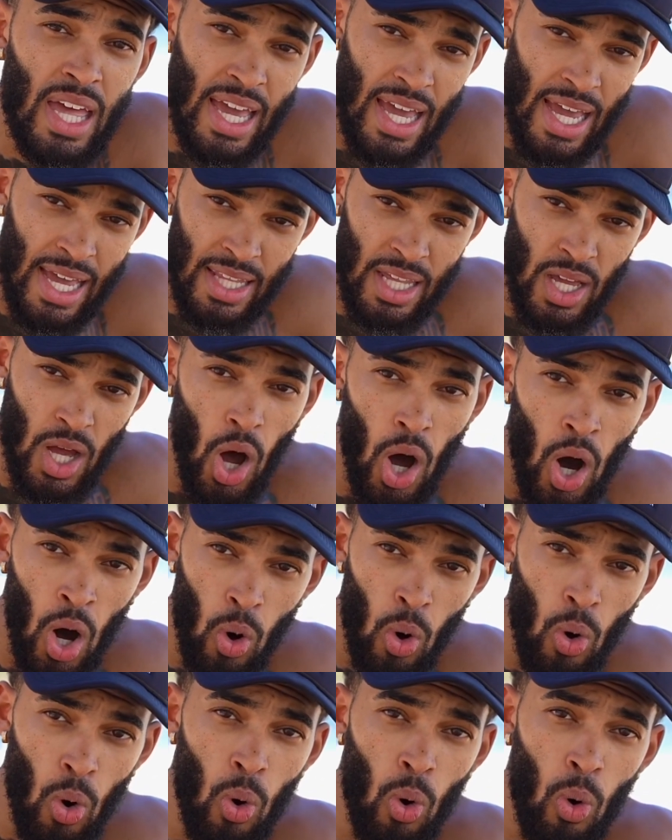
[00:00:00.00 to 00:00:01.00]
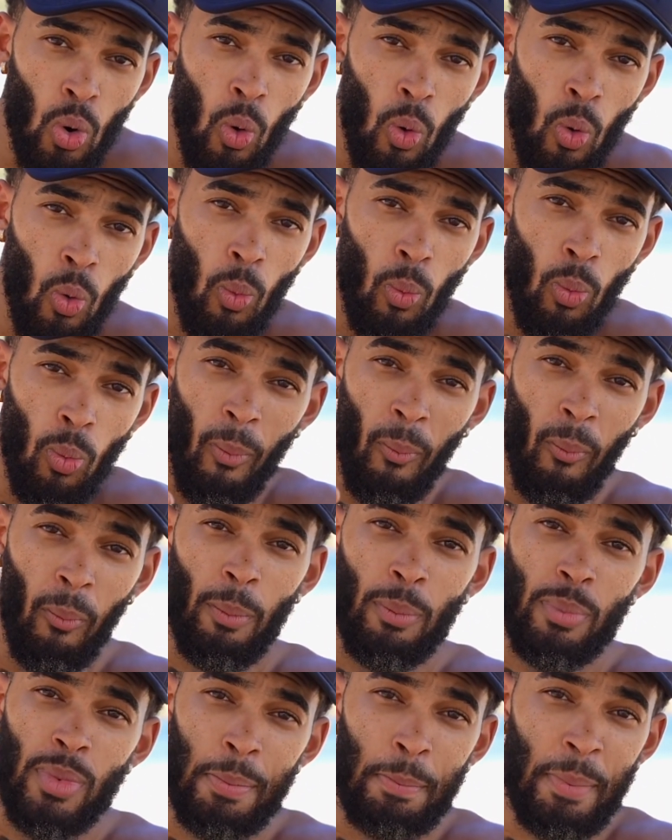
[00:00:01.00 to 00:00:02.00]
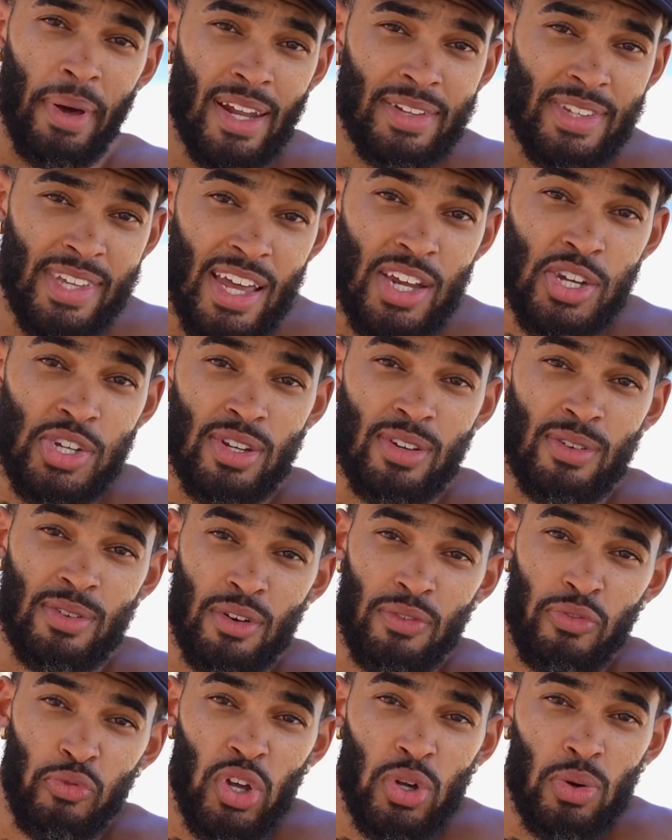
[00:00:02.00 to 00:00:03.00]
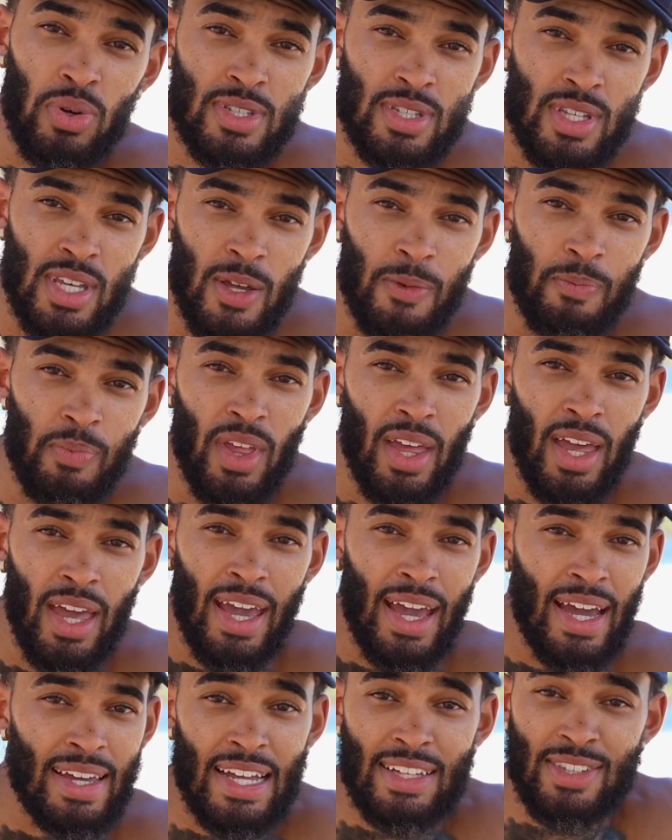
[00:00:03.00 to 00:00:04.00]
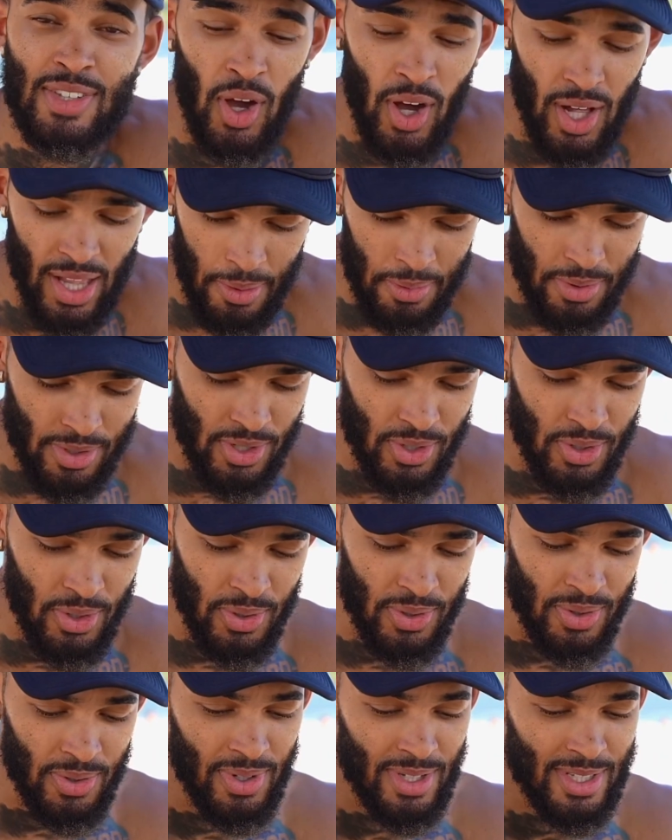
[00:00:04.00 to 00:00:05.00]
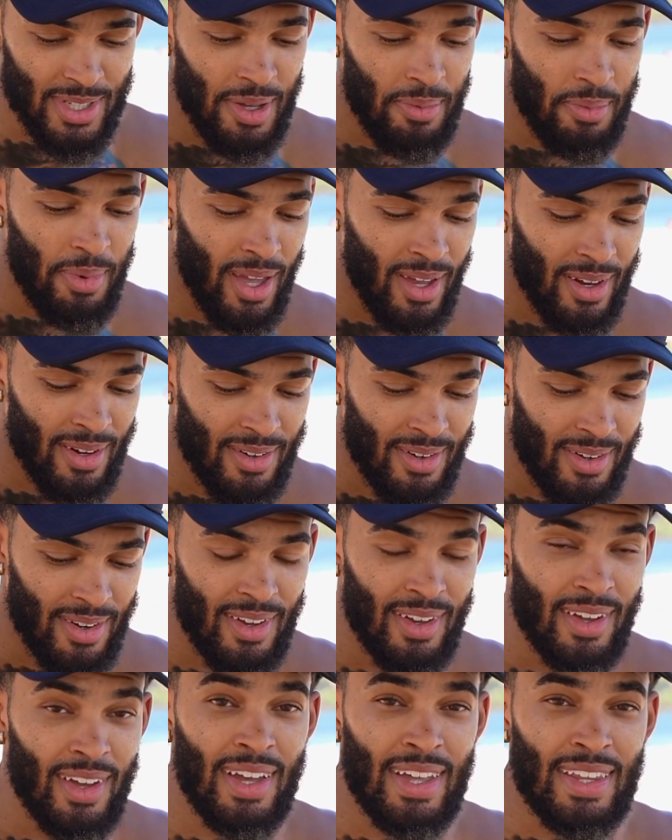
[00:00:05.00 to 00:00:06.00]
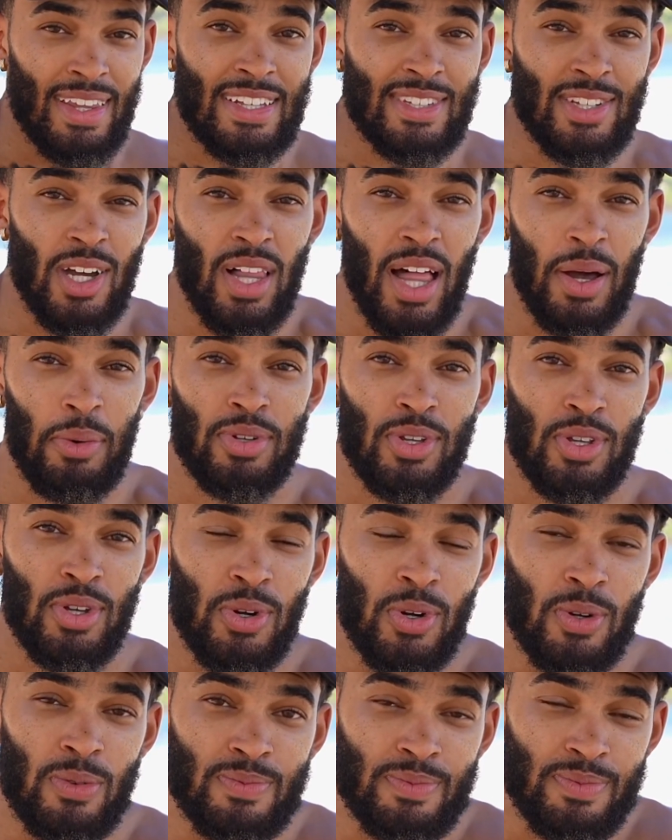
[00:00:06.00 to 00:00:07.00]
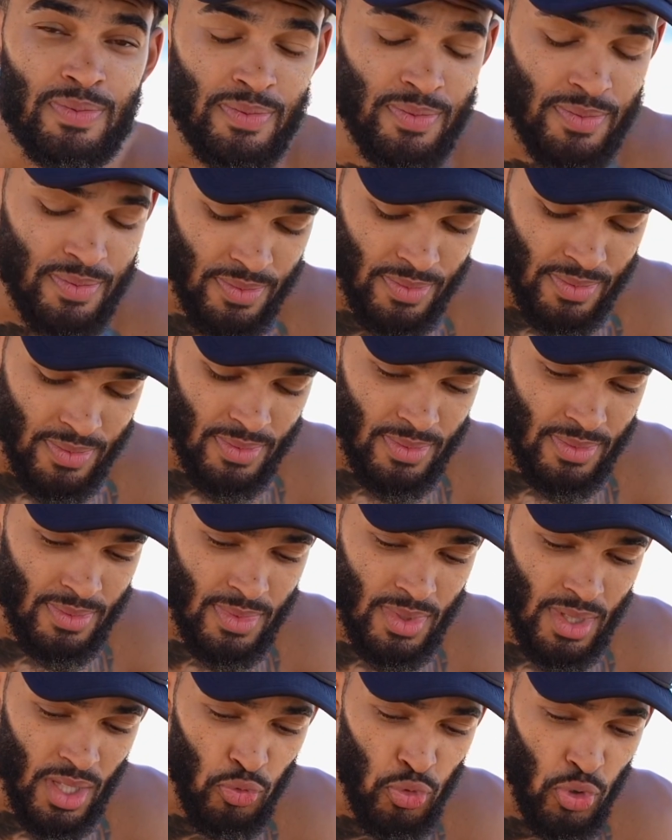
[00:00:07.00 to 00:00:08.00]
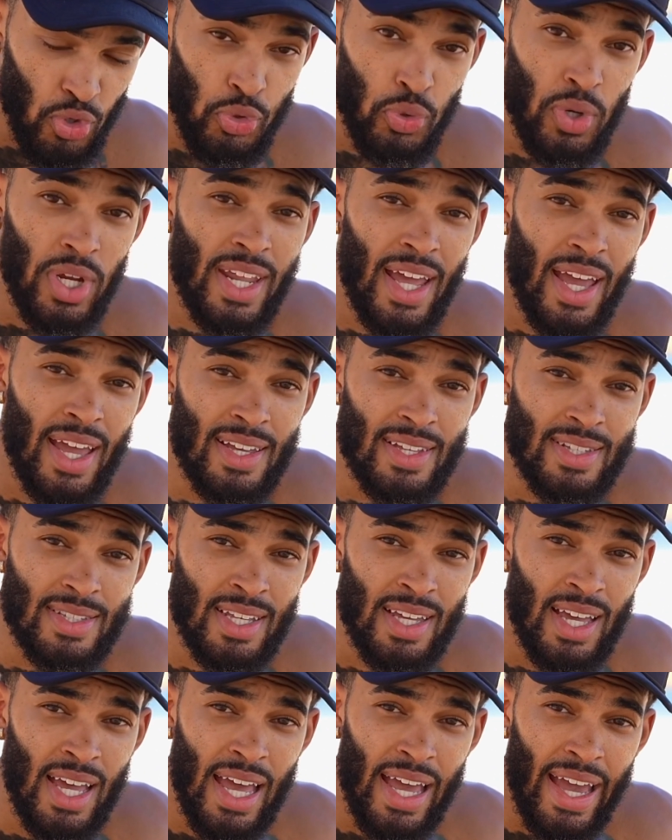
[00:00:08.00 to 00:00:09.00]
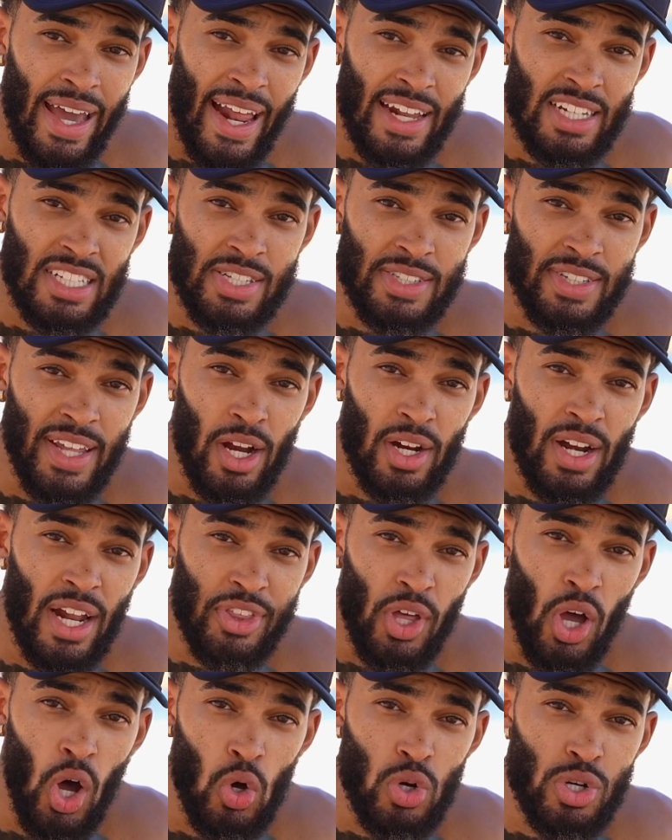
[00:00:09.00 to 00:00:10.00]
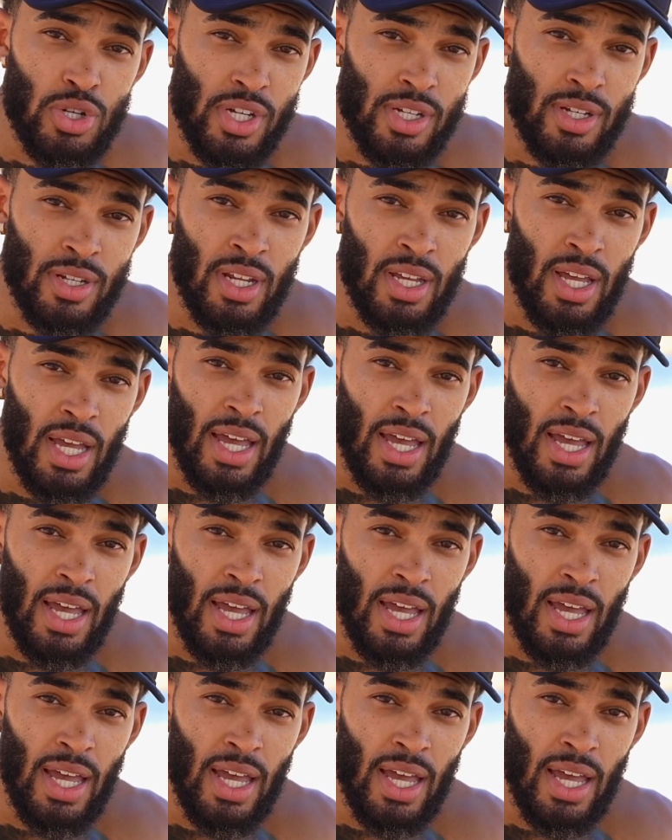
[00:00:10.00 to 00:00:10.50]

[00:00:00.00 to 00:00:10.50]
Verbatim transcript: and an oh meditation frequency. And that's all I would do. What's up, man? That's all I would do for three days. And I just stared at the ocean